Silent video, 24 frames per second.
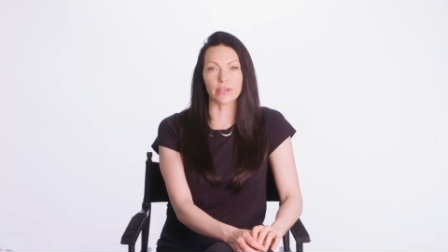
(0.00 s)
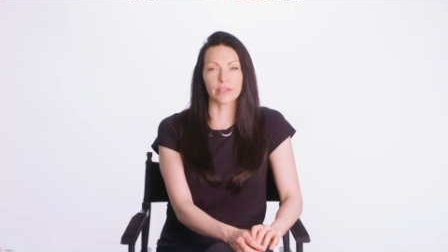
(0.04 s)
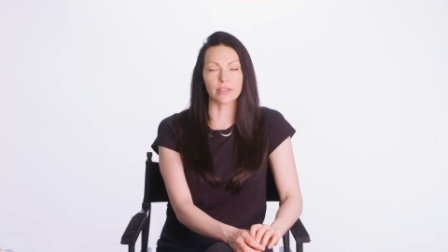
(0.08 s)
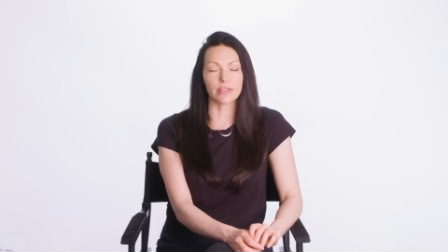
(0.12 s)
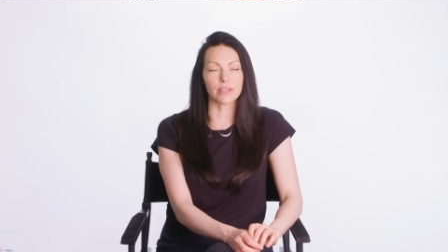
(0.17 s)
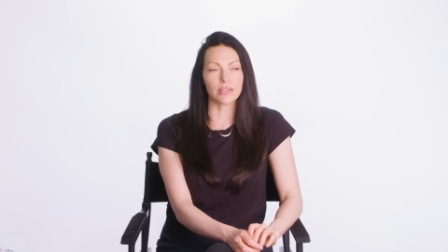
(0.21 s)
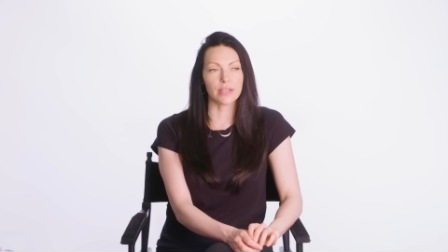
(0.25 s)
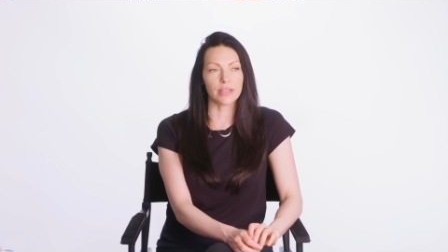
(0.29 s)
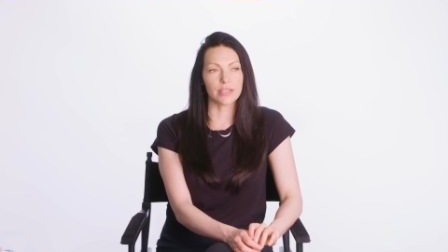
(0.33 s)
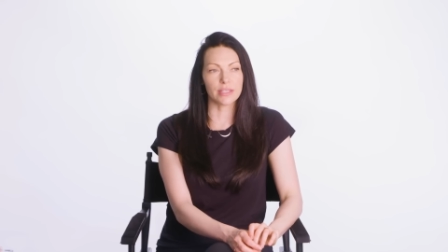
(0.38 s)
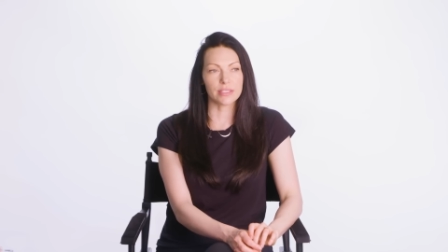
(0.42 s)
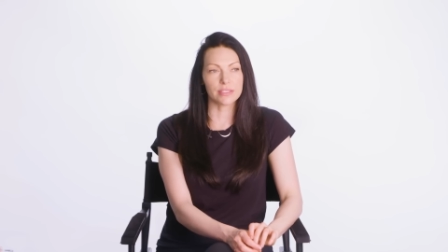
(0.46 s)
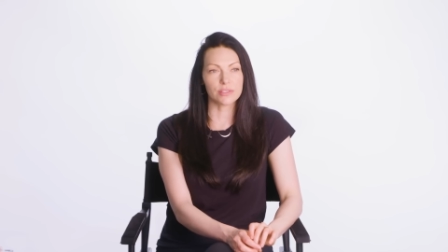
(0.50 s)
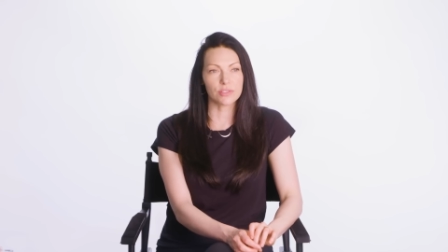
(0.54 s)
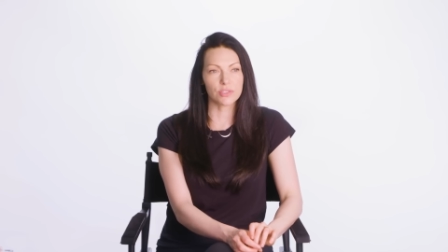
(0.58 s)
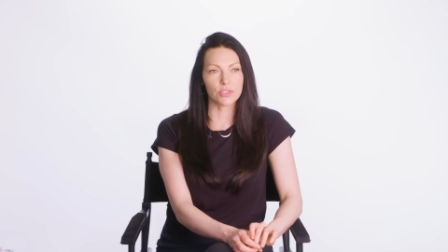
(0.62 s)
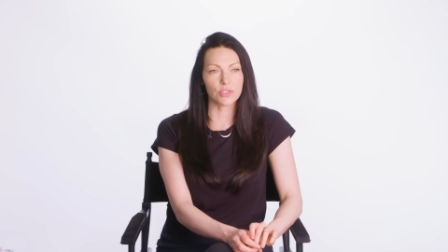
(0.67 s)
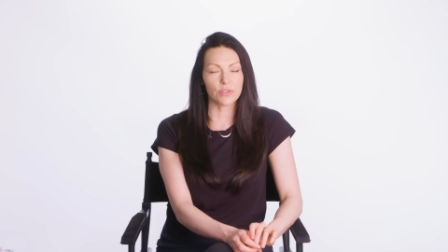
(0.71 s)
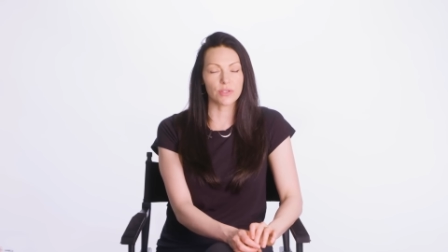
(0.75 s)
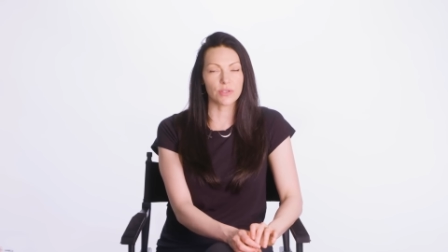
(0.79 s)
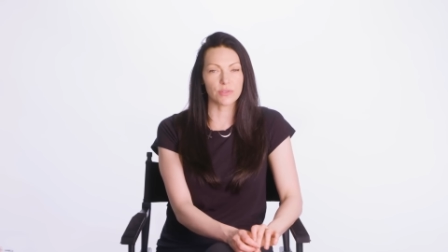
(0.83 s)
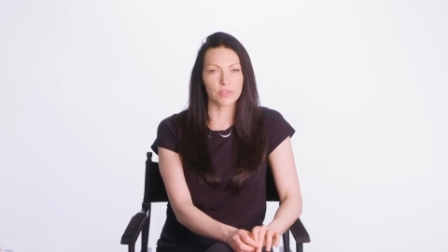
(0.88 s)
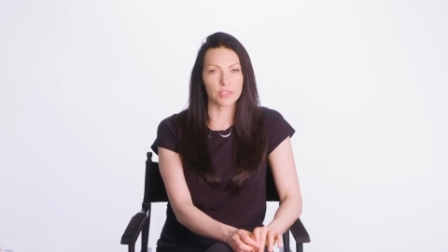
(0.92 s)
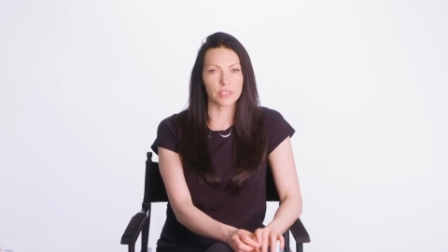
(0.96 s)
in, in
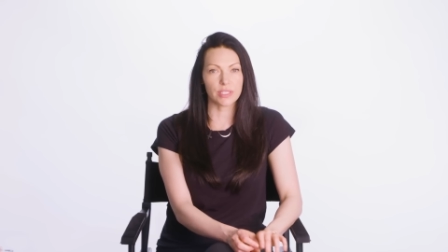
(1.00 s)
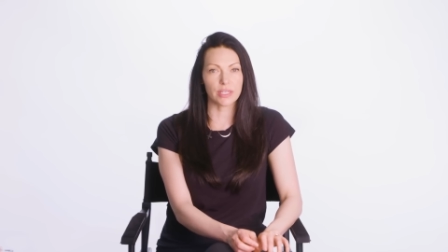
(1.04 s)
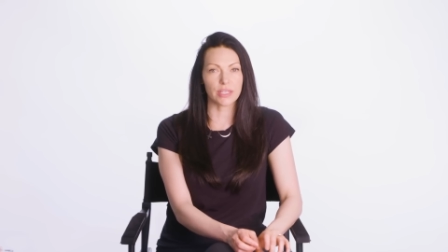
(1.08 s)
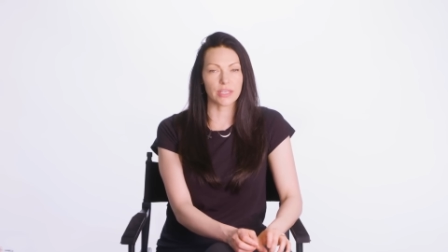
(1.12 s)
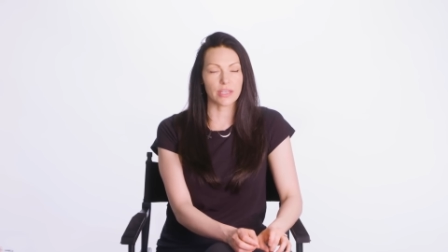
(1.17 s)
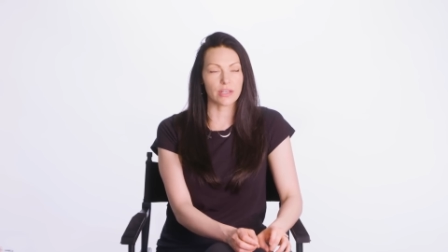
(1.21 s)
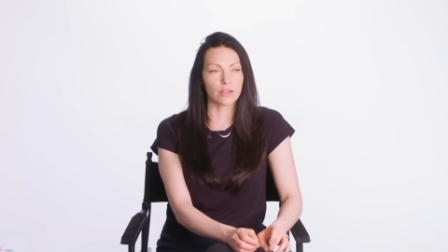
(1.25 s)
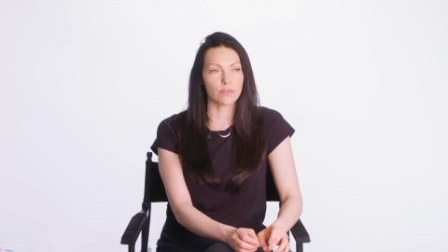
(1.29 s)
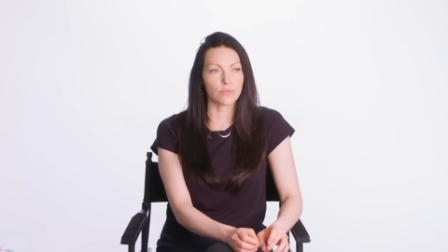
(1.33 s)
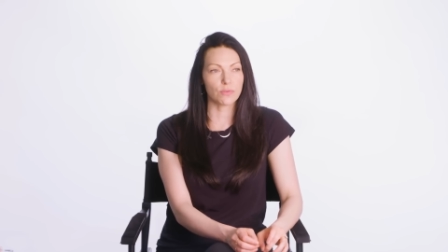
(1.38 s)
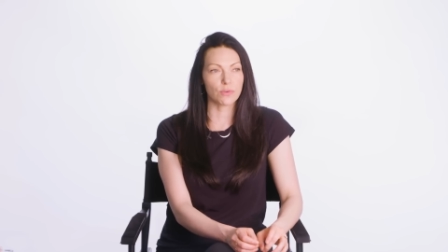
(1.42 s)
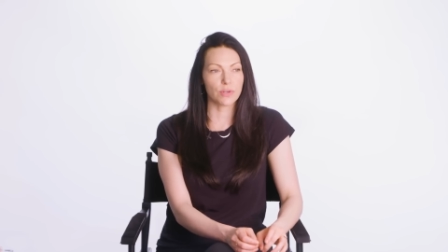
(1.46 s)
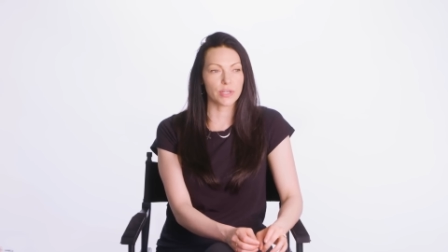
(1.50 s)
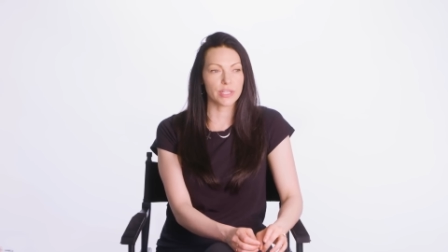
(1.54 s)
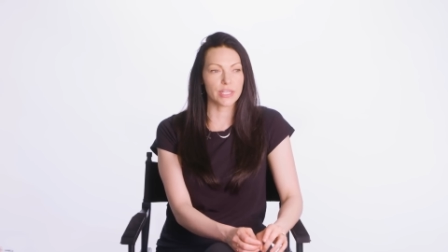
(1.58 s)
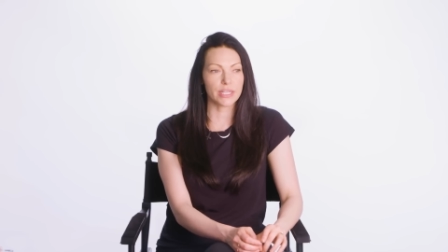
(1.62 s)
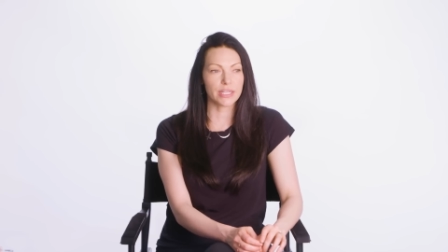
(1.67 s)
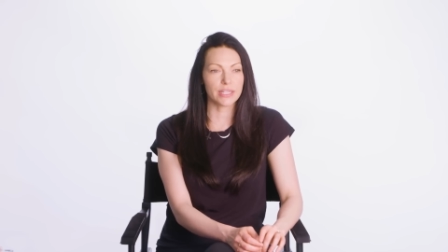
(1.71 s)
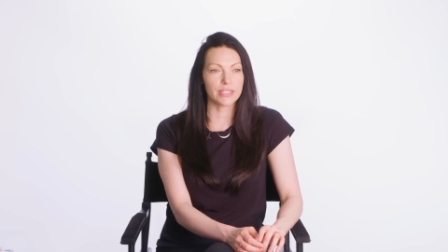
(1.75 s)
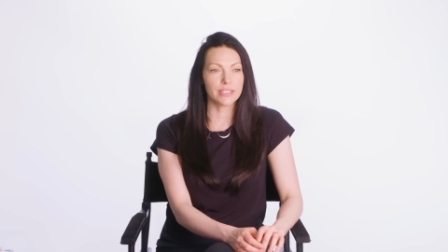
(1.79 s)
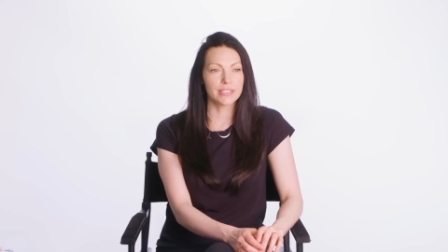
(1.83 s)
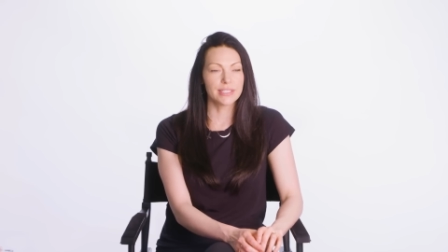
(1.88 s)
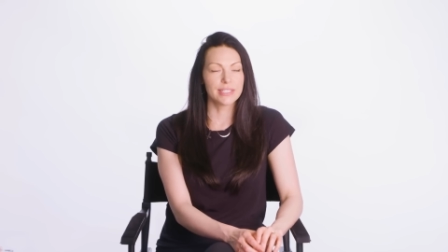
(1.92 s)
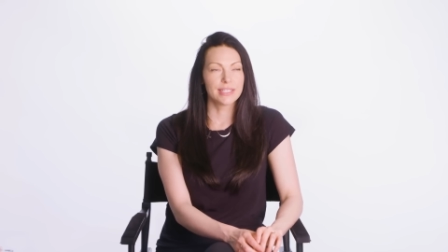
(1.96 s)
Studio City,
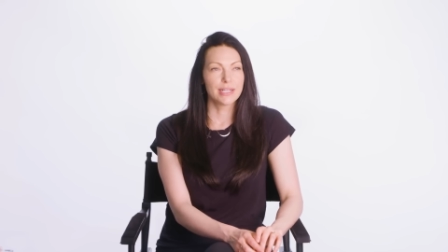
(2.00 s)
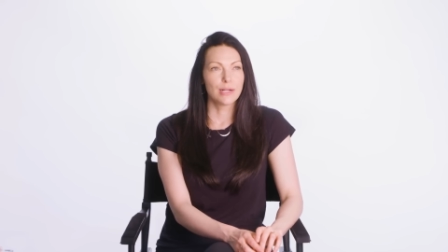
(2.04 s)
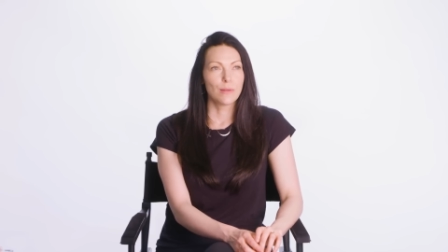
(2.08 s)
California.